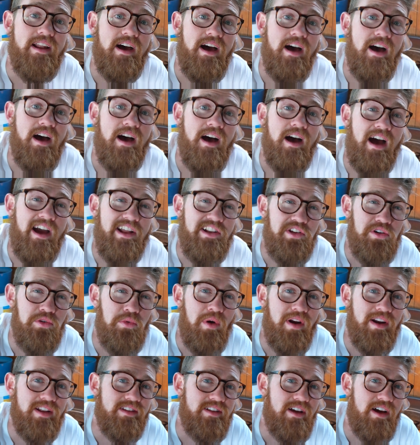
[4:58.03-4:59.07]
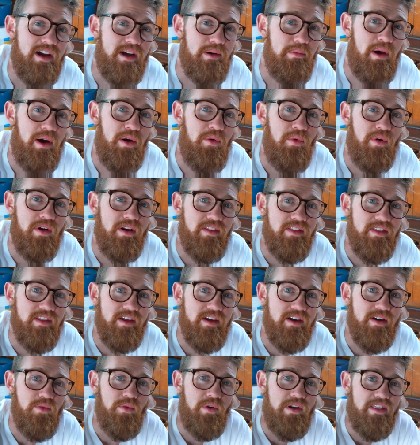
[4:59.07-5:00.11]
I do want to talk about one of
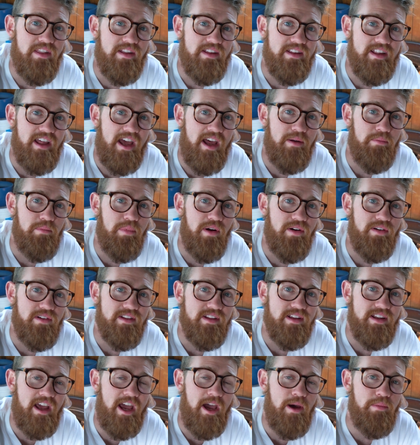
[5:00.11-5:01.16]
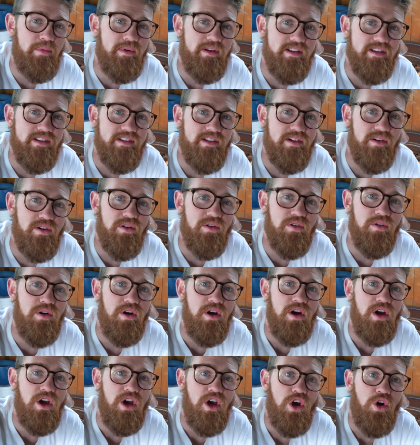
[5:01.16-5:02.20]
the sad parts that happened. So
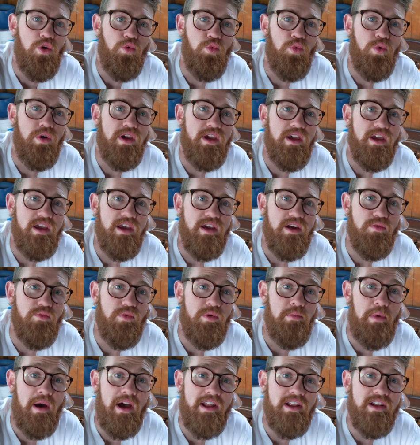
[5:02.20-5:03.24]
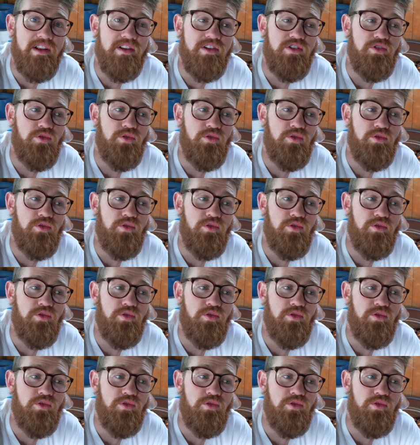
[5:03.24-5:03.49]
we bought